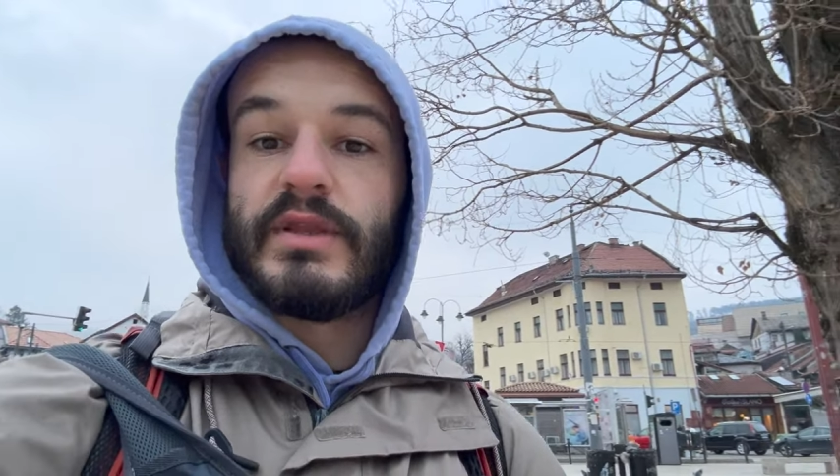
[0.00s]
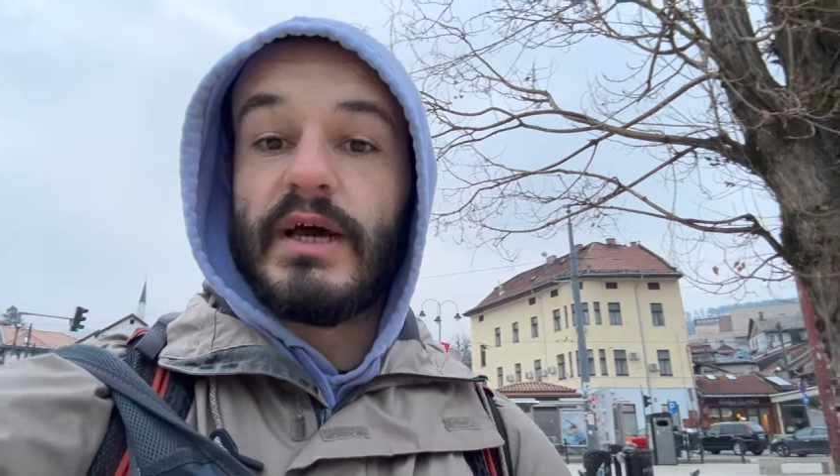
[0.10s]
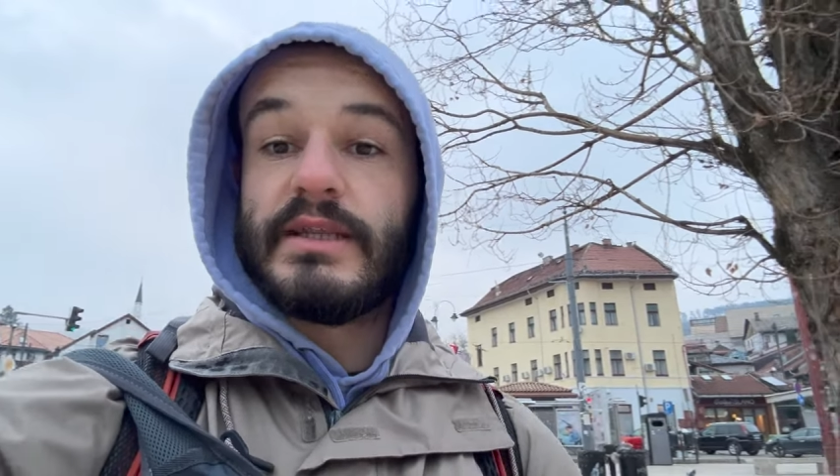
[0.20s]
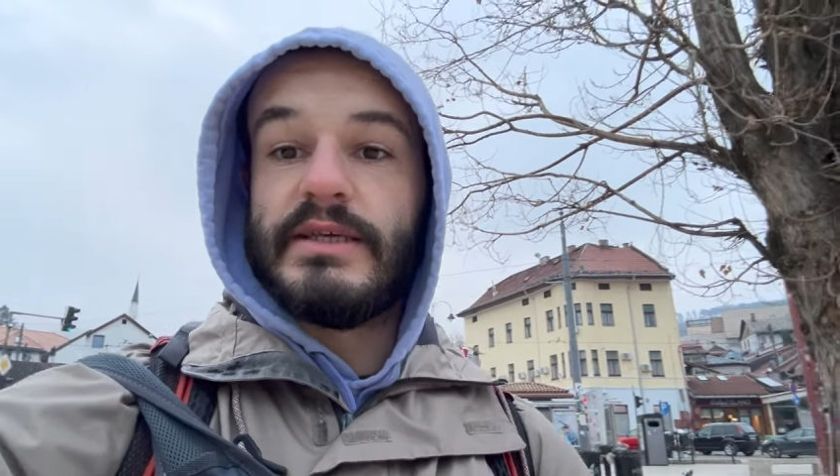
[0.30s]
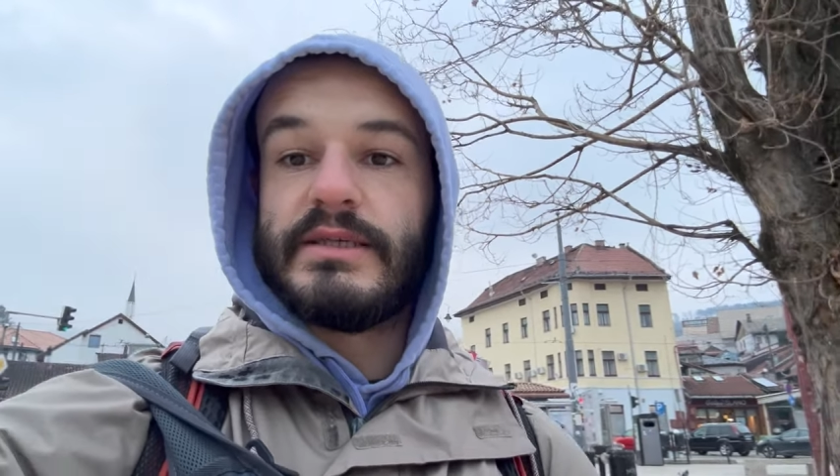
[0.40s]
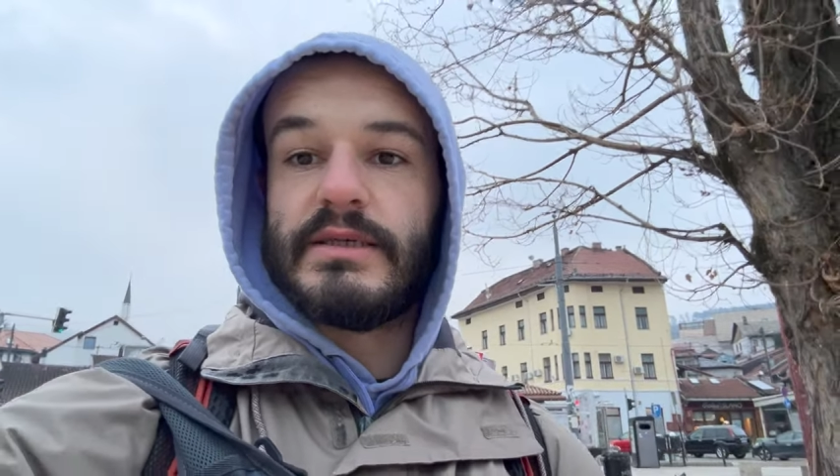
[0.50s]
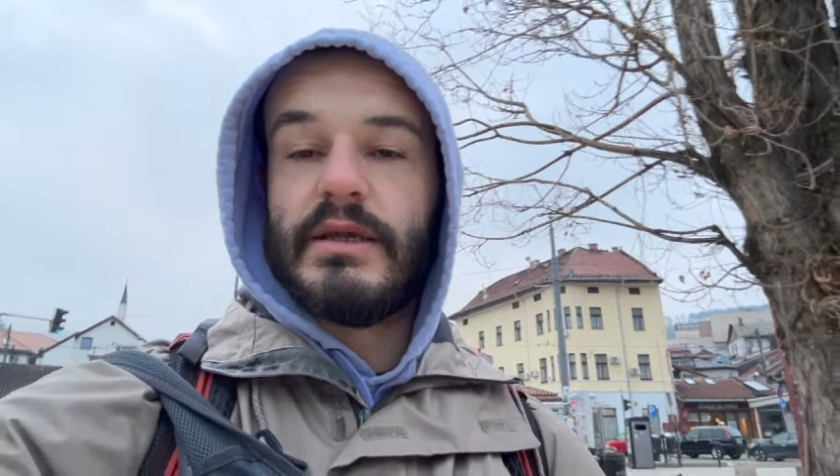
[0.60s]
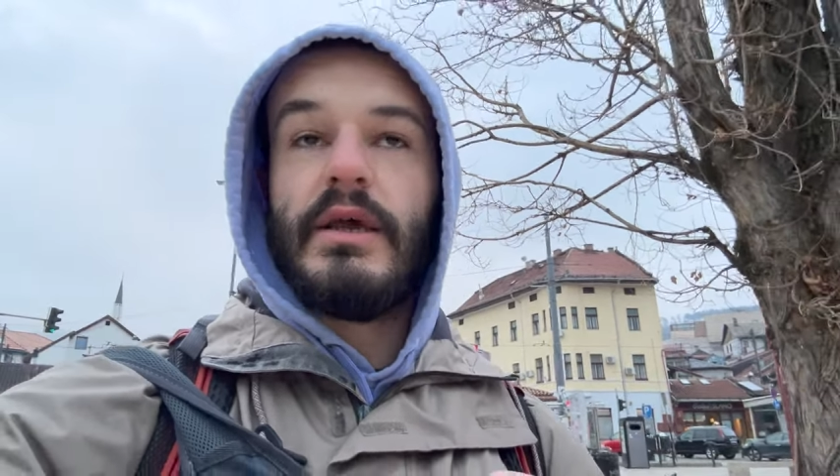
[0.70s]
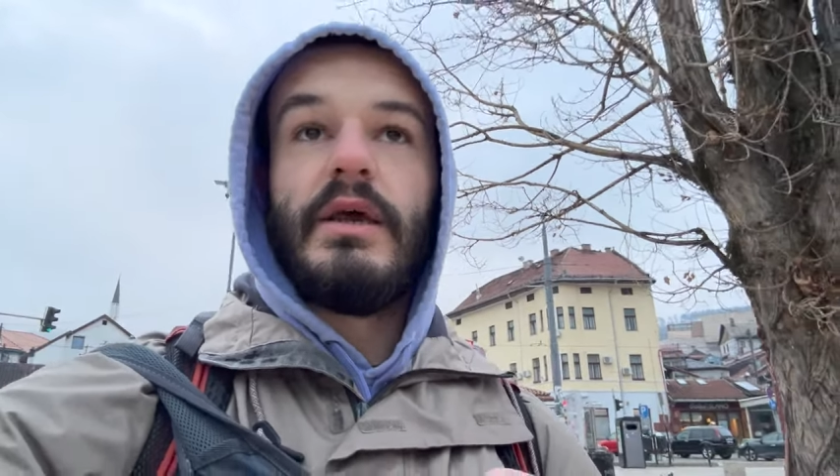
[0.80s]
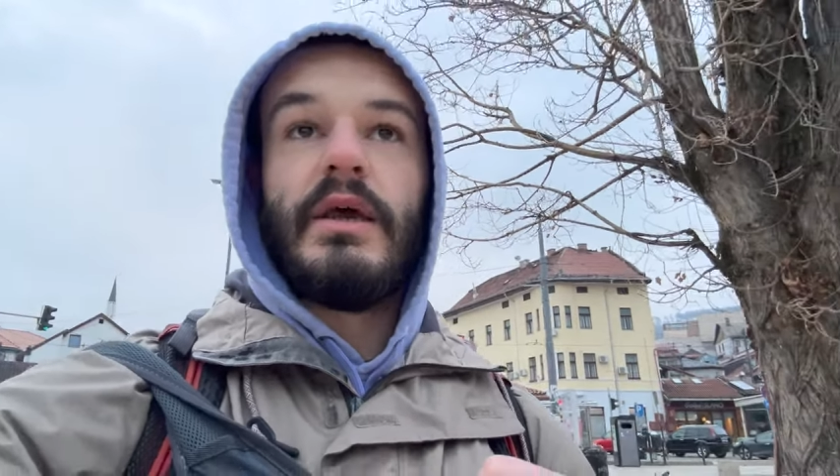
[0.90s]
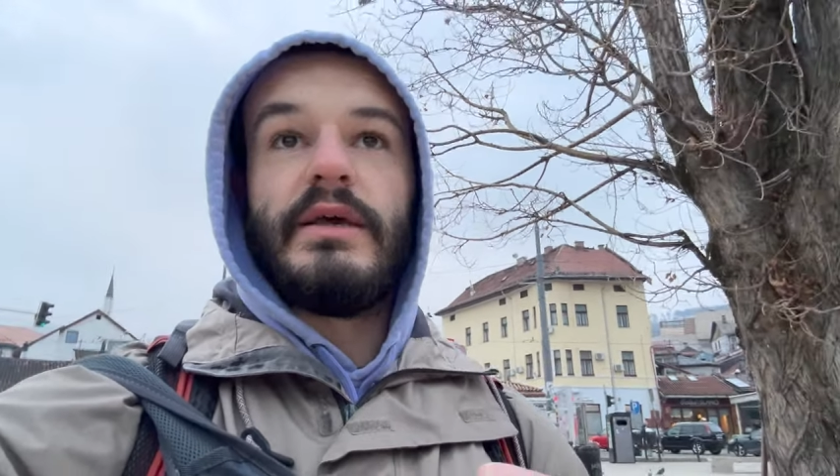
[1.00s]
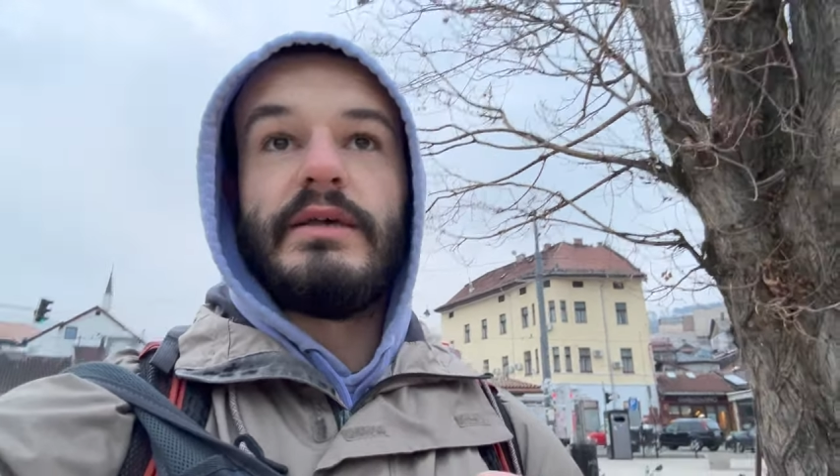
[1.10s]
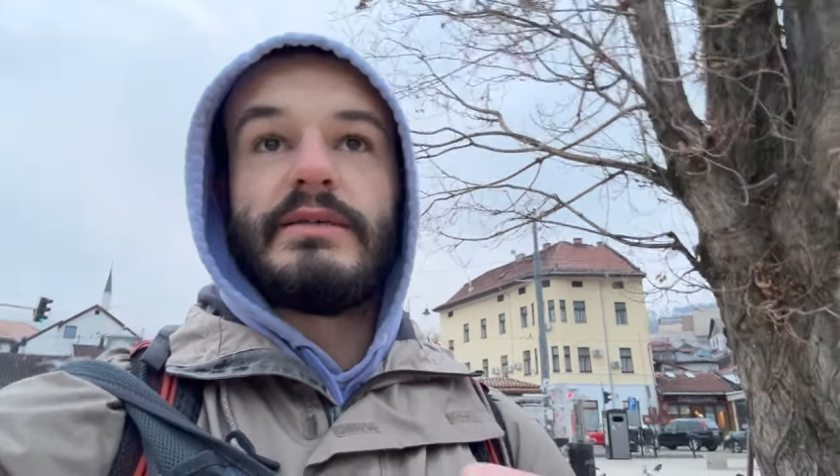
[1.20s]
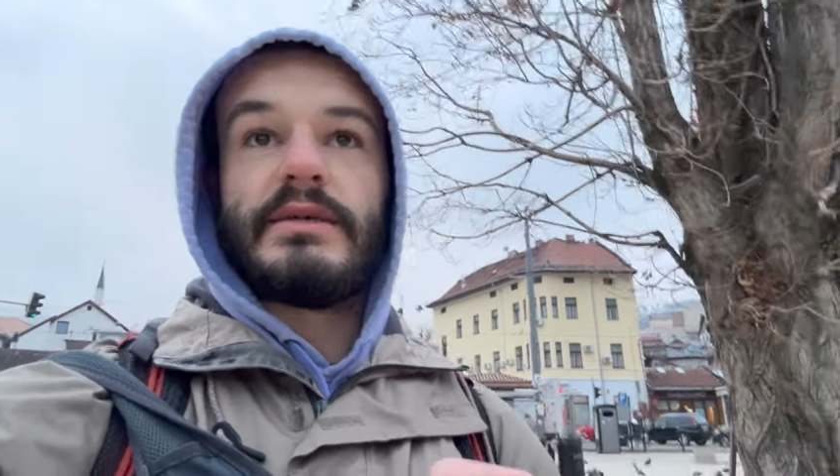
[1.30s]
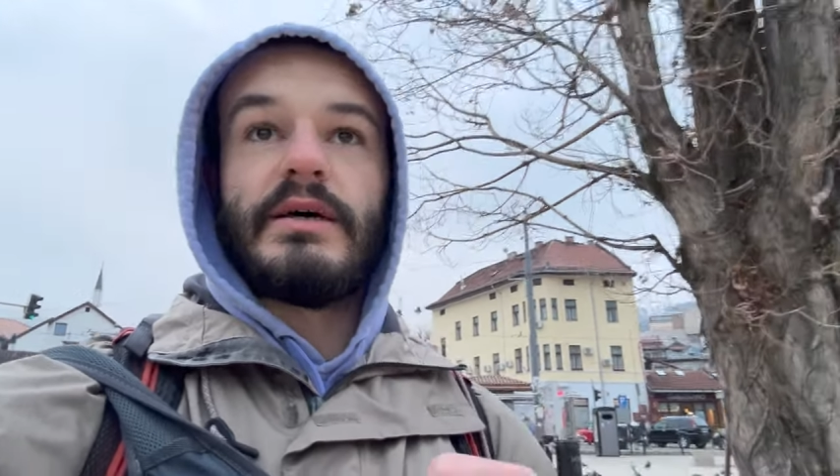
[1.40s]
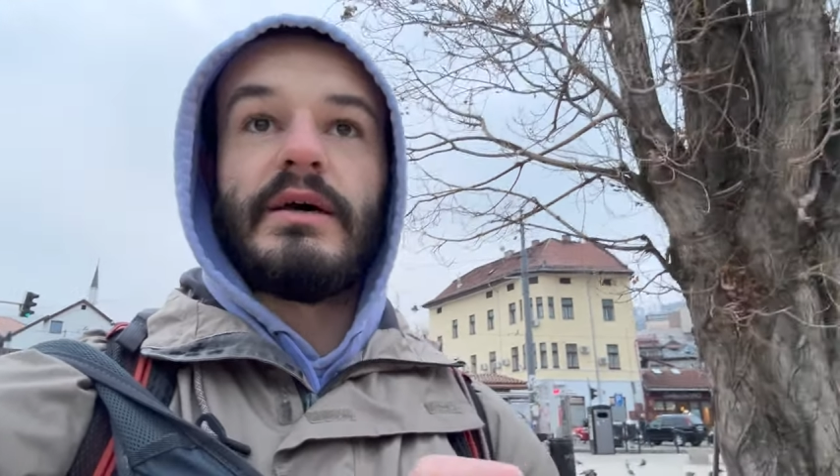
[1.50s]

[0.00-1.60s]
Adis is